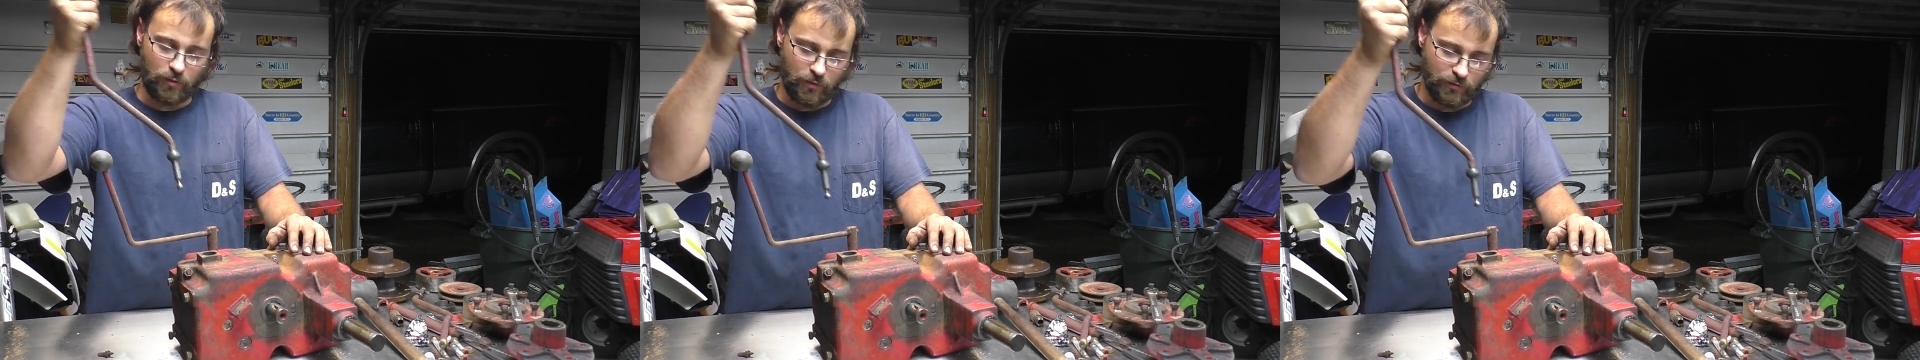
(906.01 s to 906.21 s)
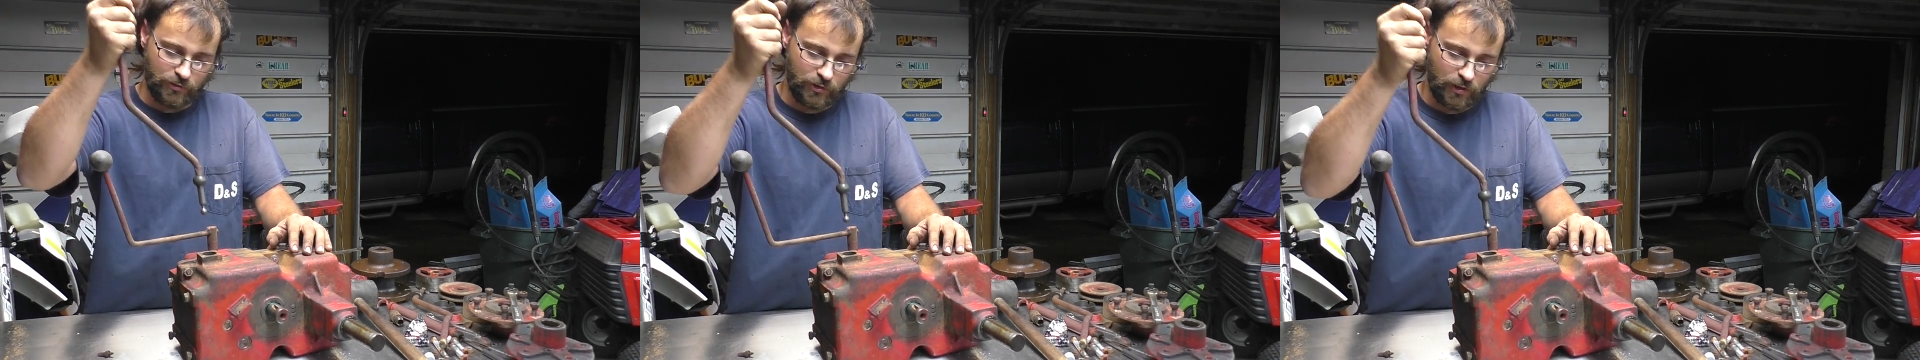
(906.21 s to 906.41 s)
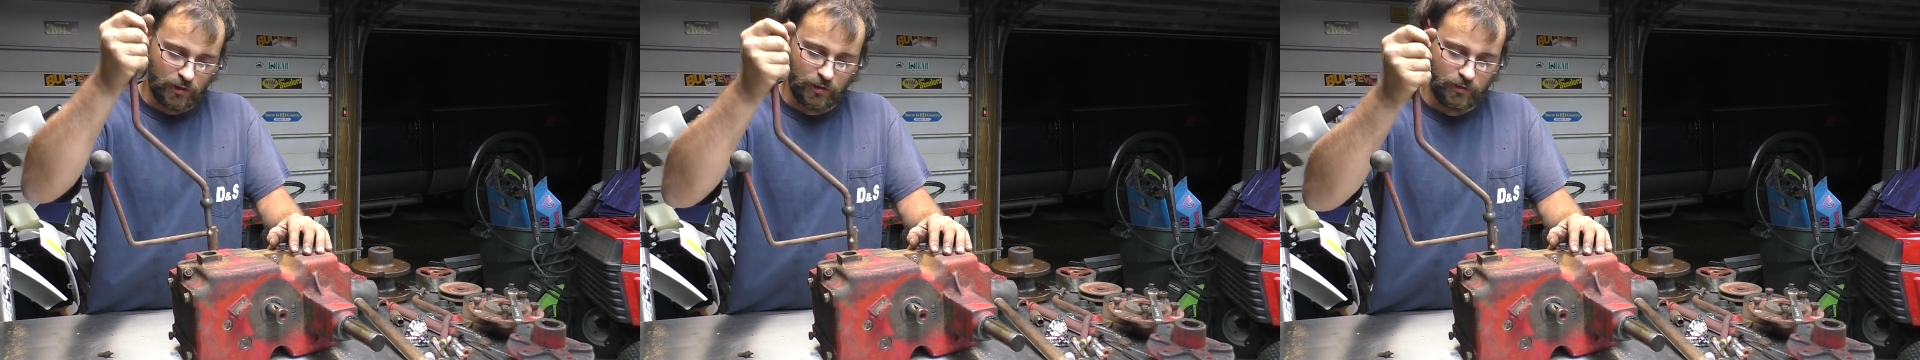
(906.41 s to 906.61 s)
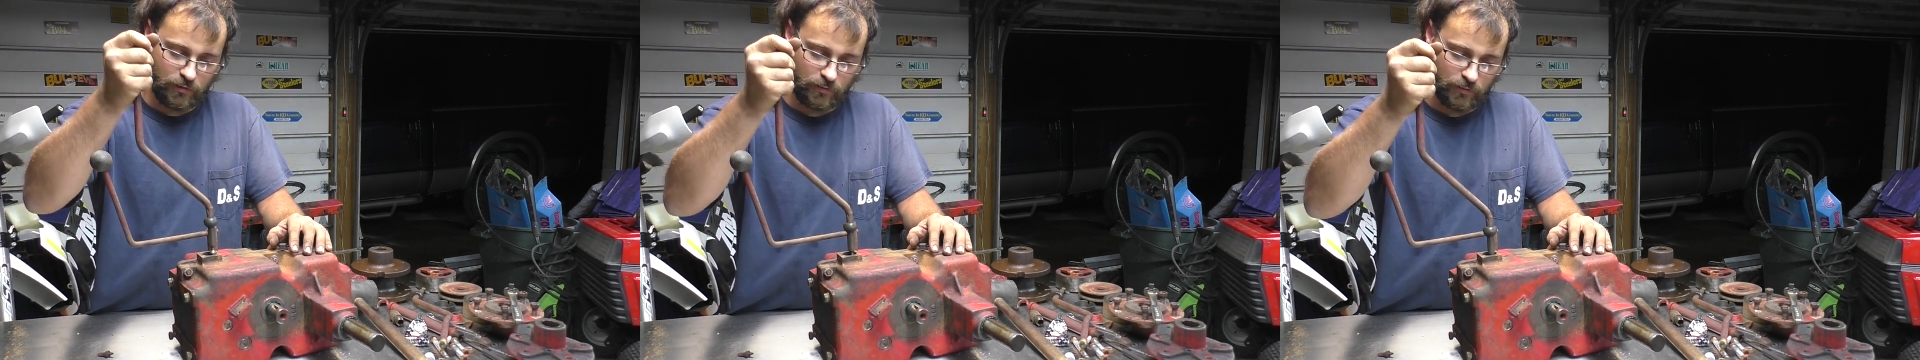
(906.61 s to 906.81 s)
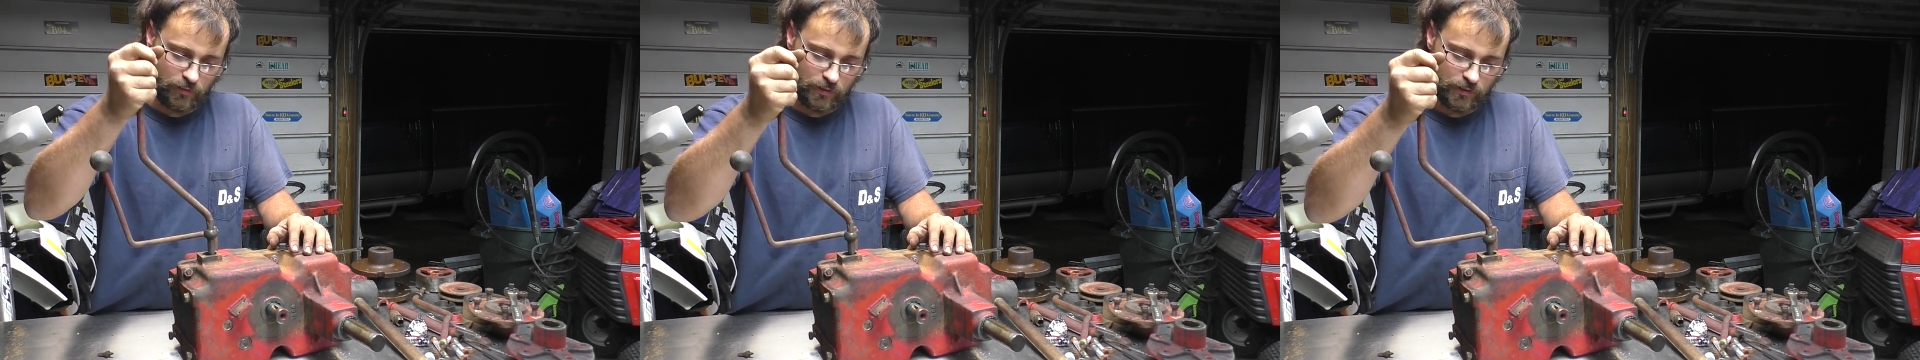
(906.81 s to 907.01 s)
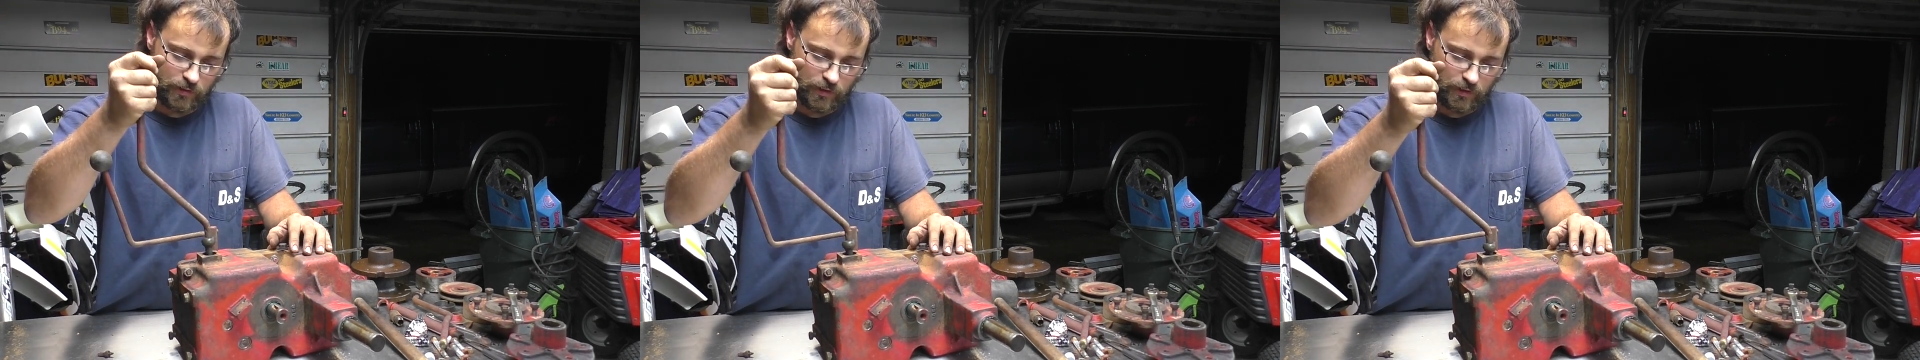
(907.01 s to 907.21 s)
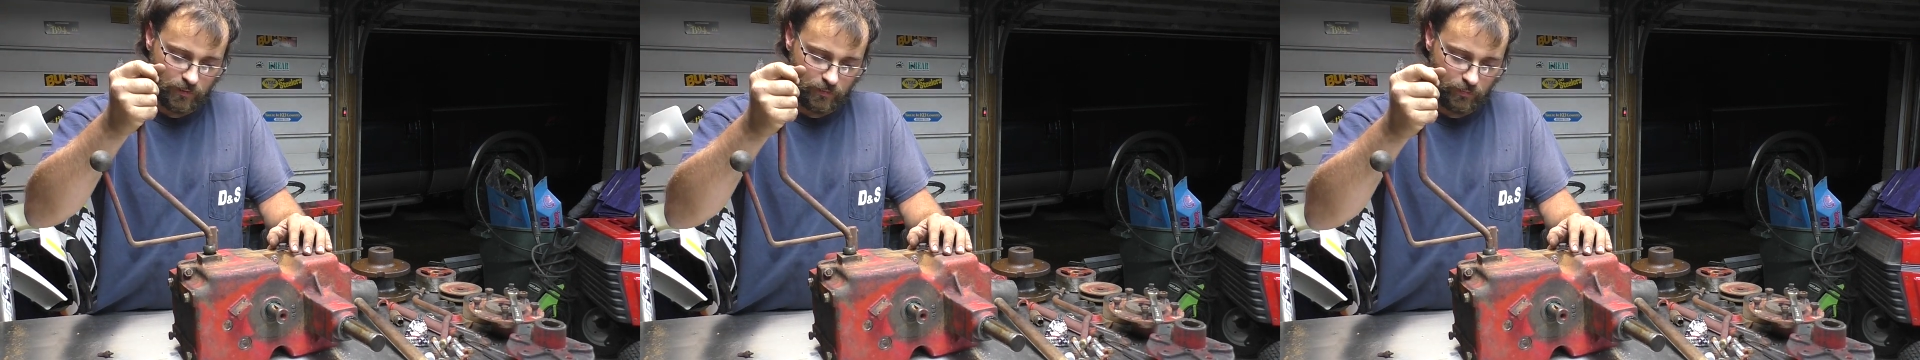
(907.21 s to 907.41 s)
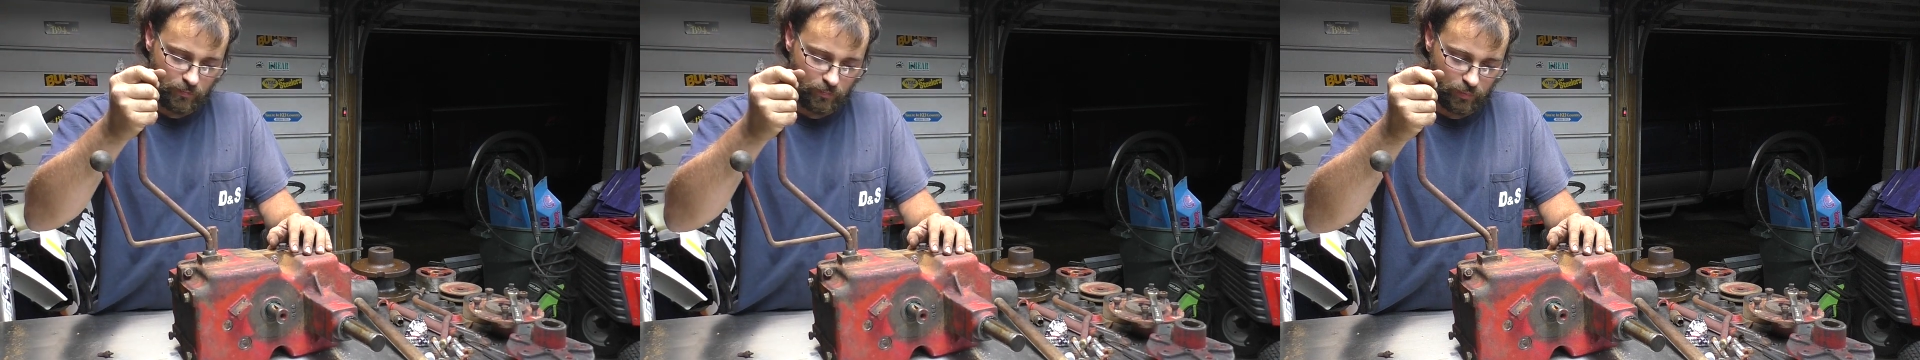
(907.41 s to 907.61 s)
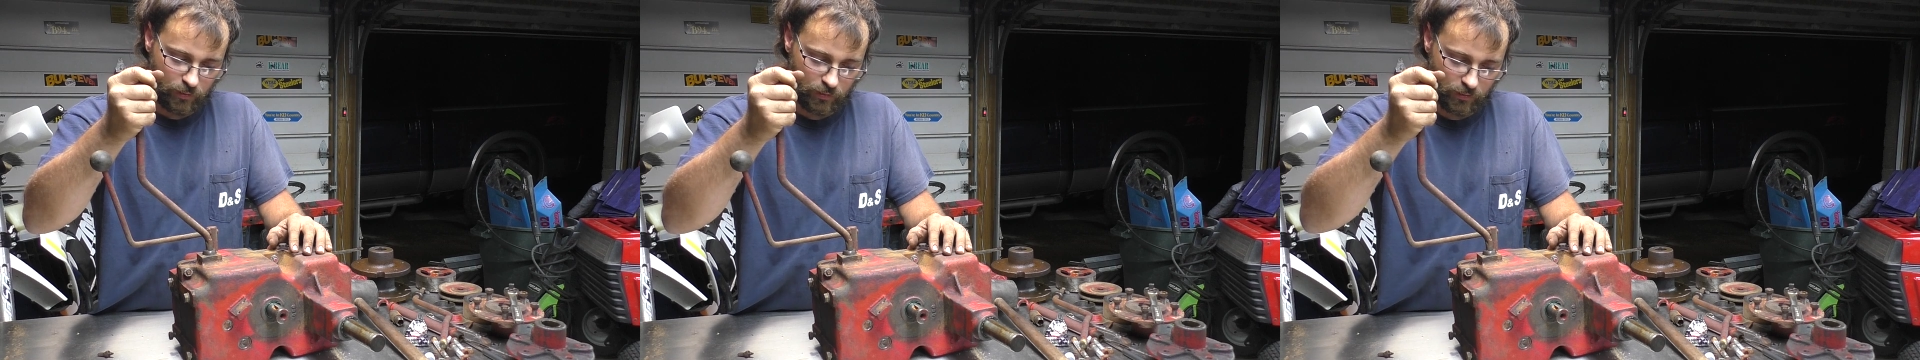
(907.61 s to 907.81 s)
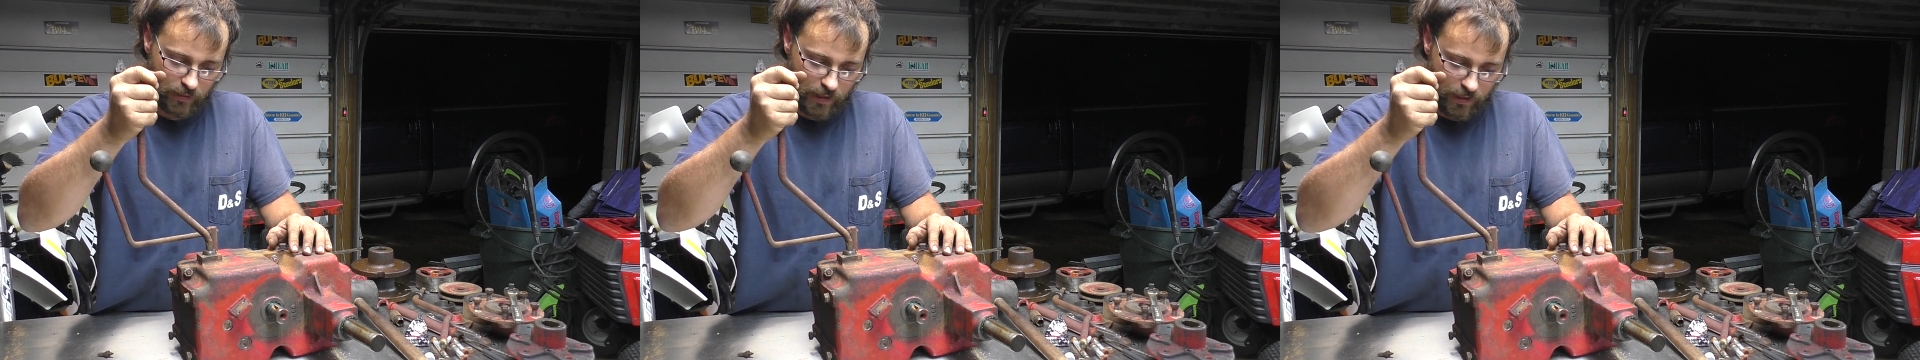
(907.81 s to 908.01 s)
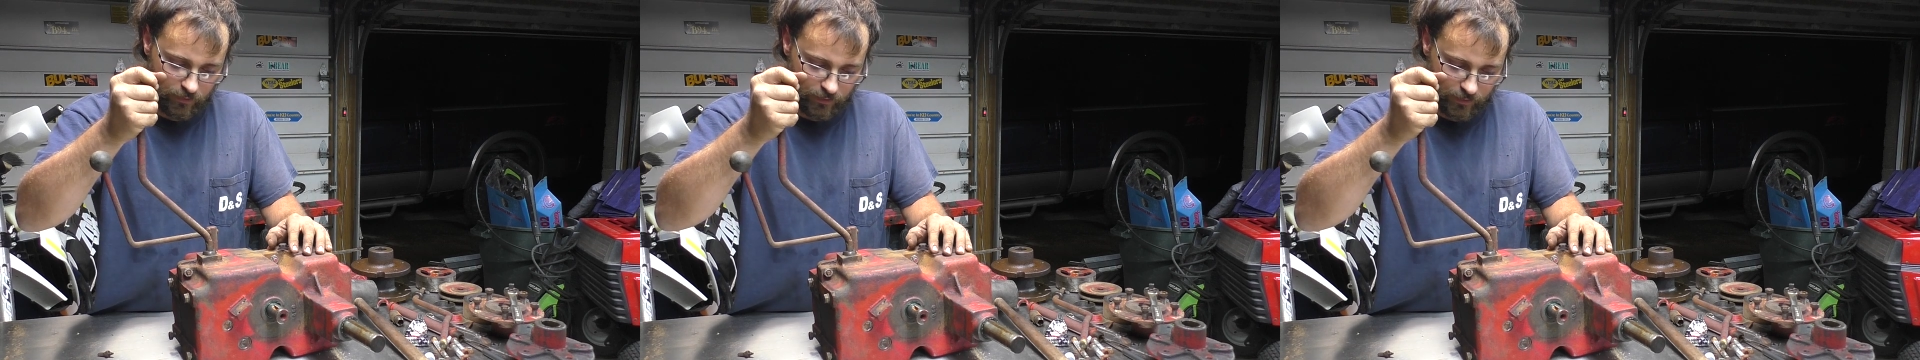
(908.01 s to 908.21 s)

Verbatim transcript: All you got to do is put her down